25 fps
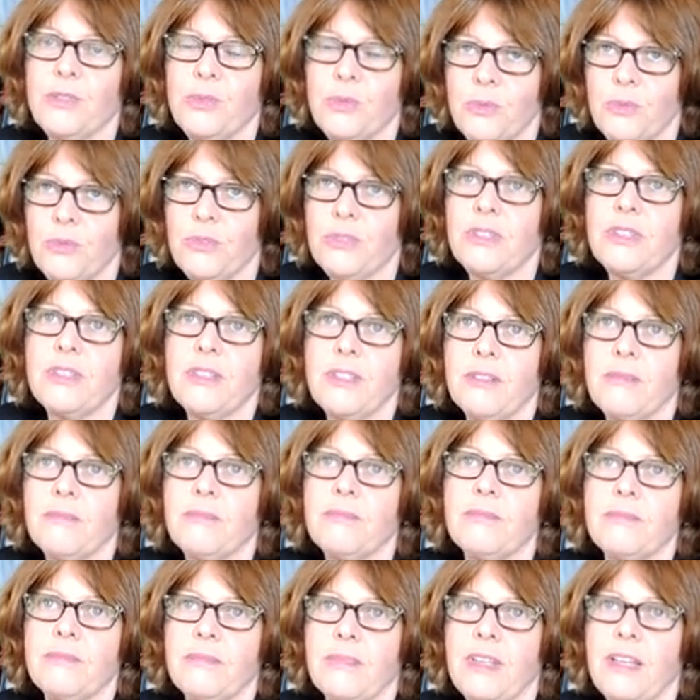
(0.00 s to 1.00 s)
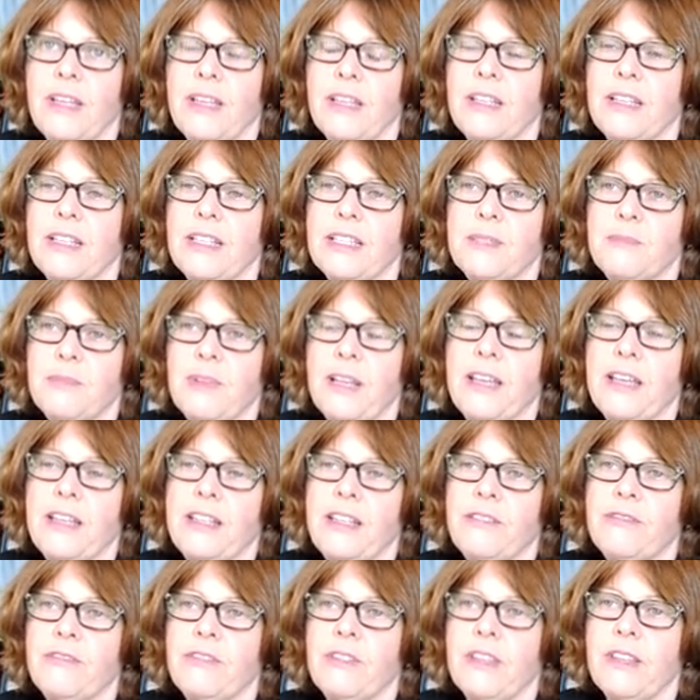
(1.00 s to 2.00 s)
talk to them and
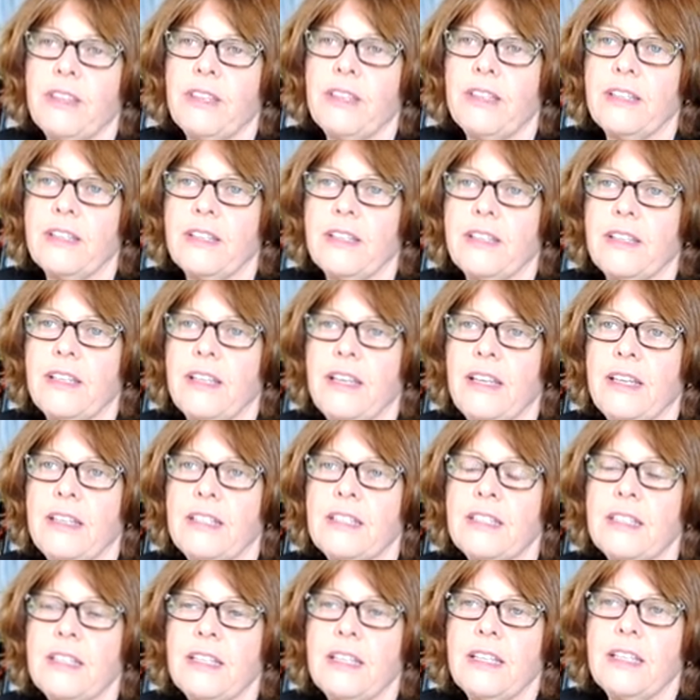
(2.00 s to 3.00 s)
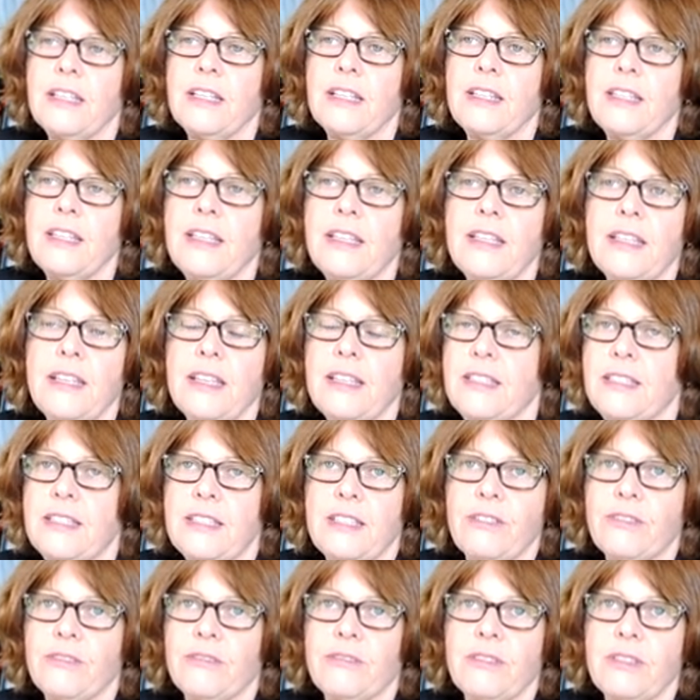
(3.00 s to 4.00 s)
explain everything, and then they
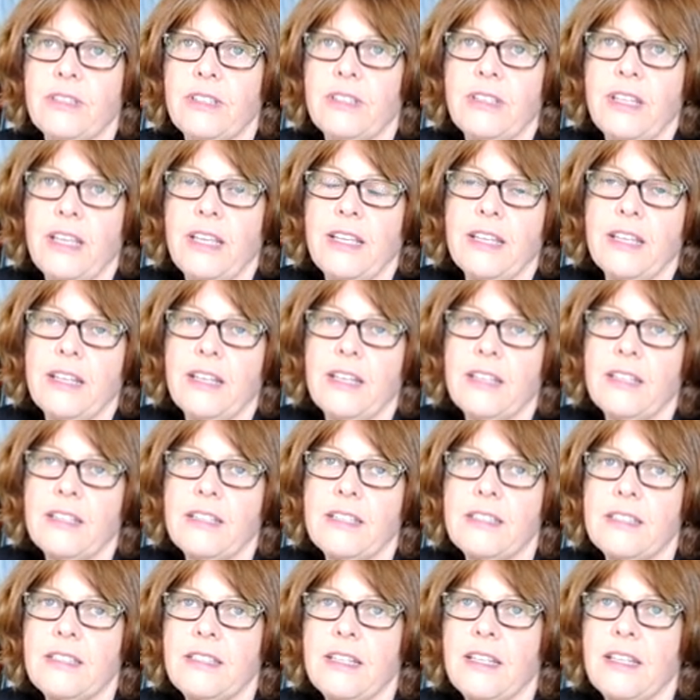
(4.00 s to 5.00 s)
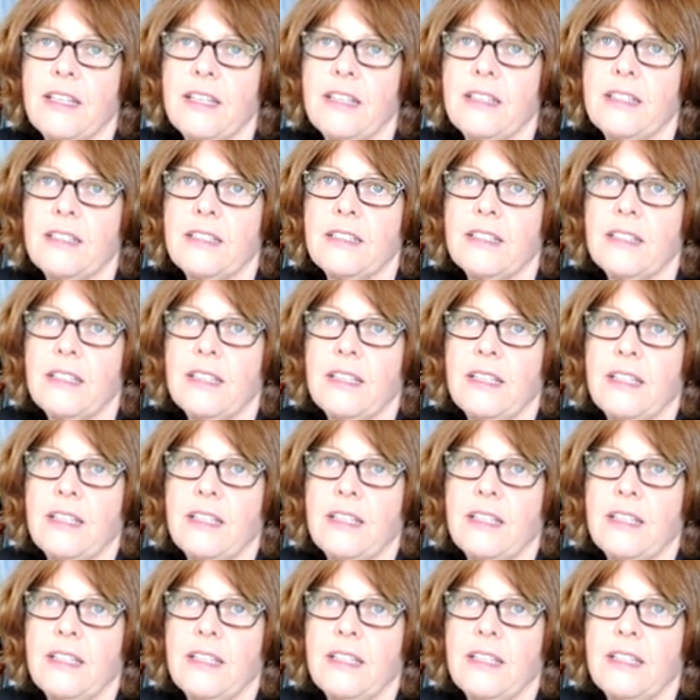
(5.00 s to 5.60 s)
settle and they can understand.